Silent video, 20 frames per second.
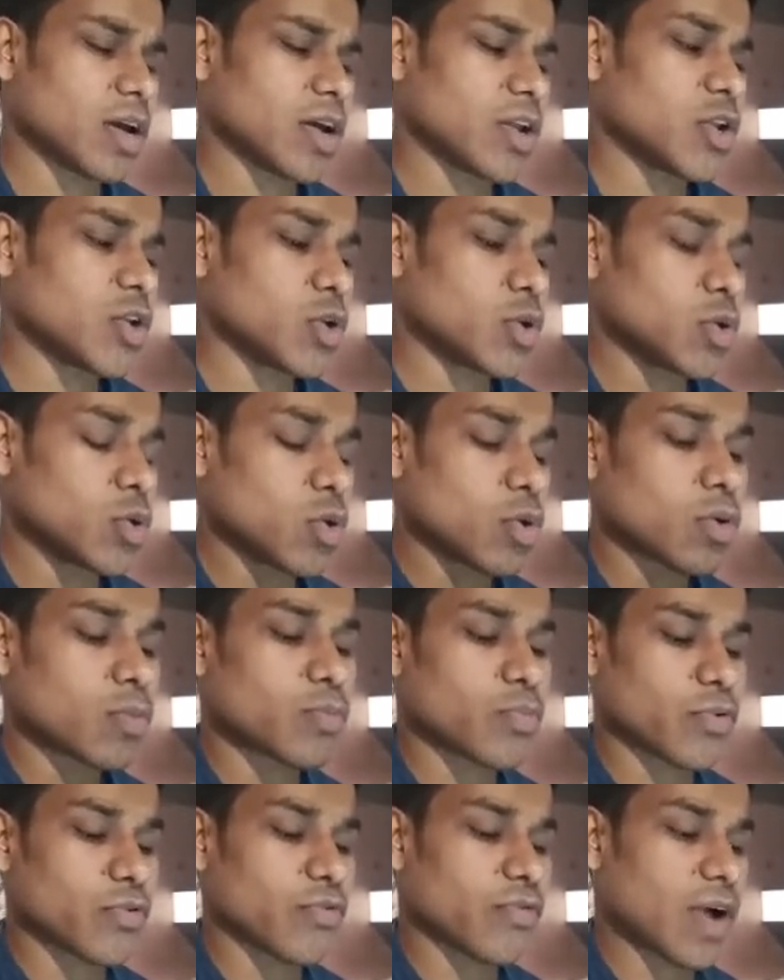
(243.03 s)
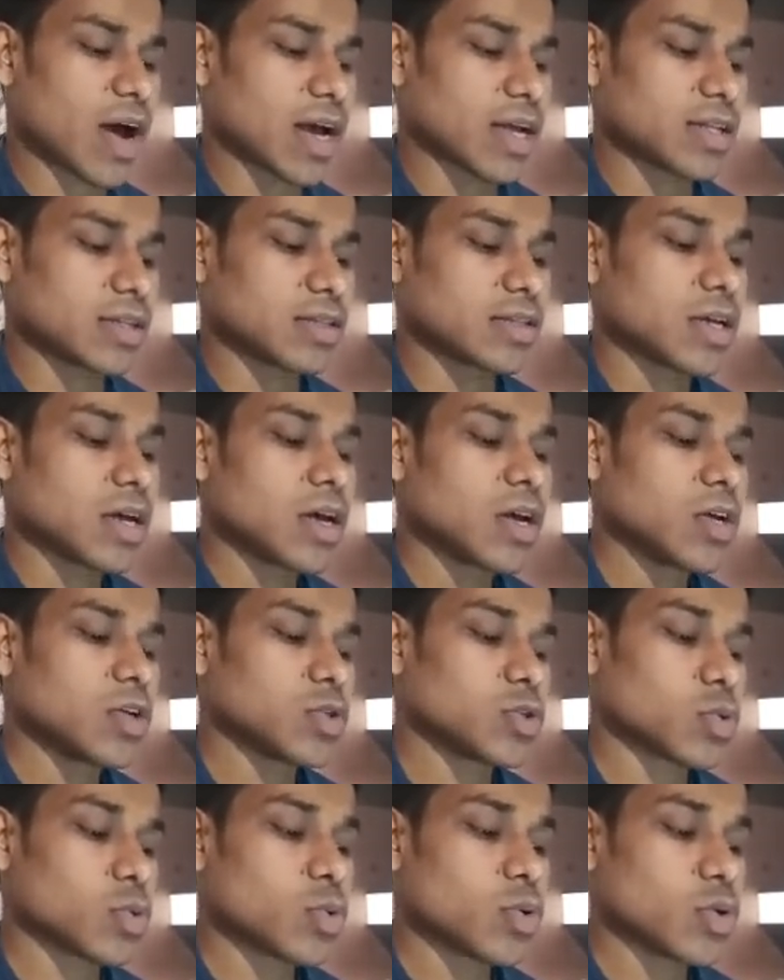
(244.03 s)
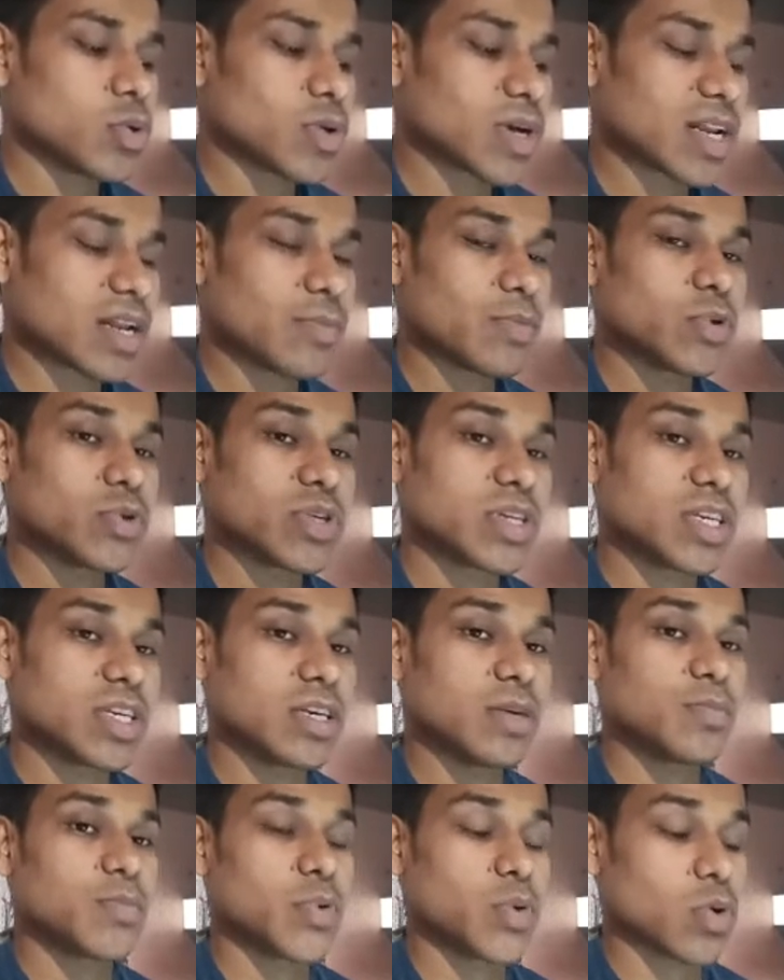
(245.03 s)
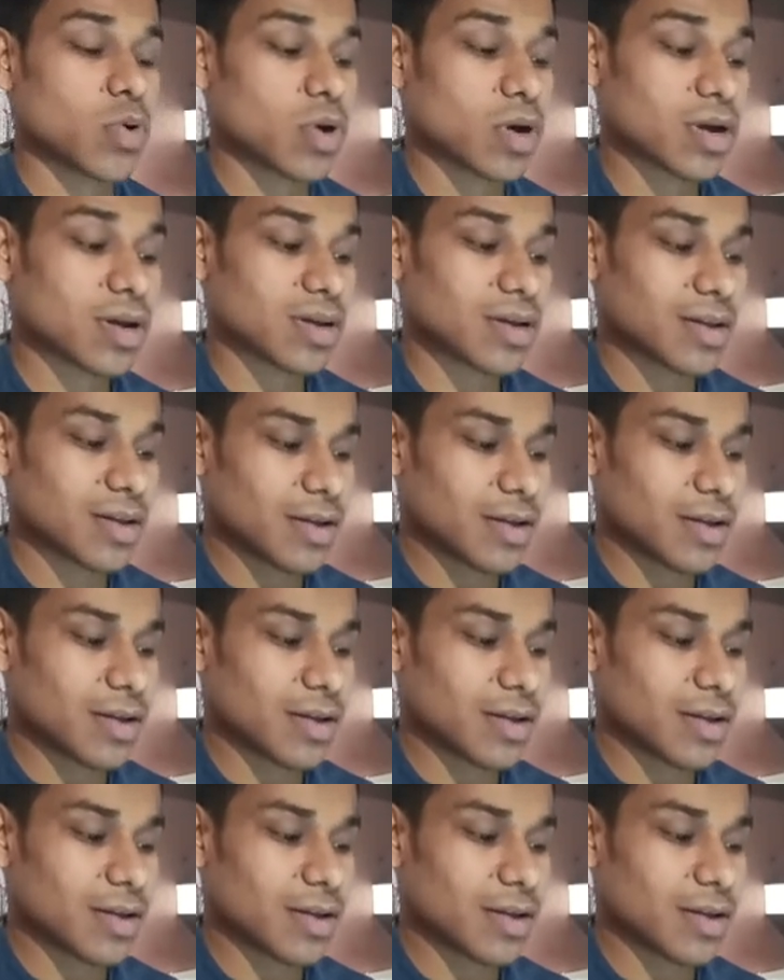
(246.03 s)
in your profiles so you can able to keep your